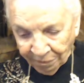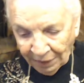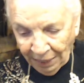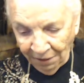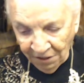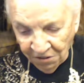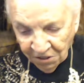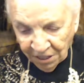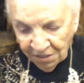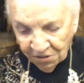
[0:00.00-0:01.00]
And then she
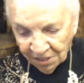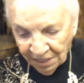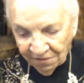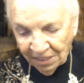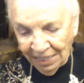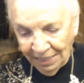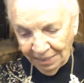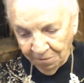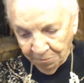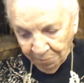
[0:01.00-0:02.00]
conceived
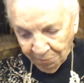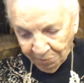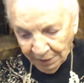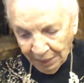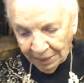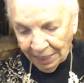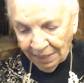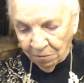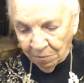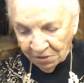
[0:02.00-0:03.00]
again and
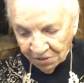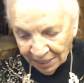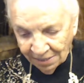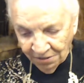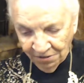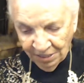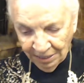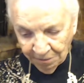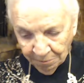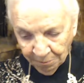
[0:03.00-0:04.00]
gave him a second son.